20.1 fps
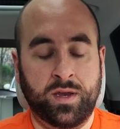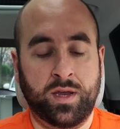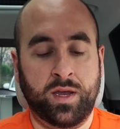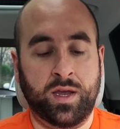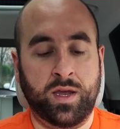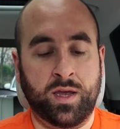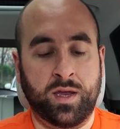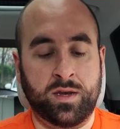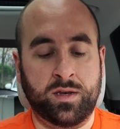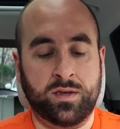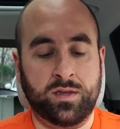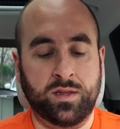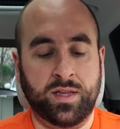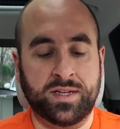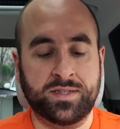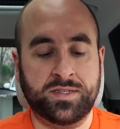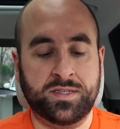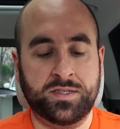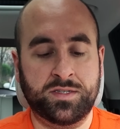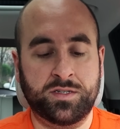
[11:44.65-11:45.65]
And
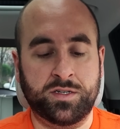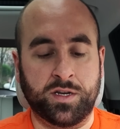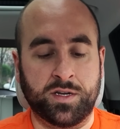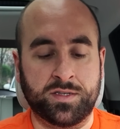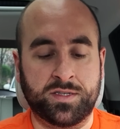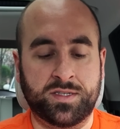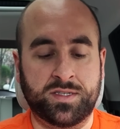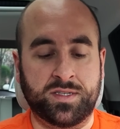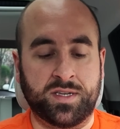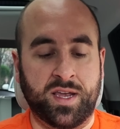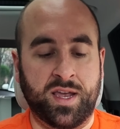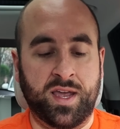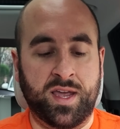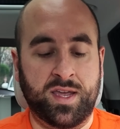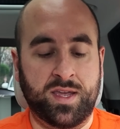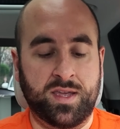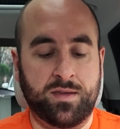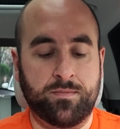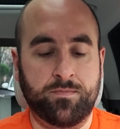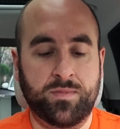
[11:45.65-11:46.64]
let's just
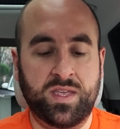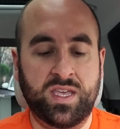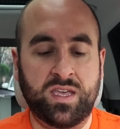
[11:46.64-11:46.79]
say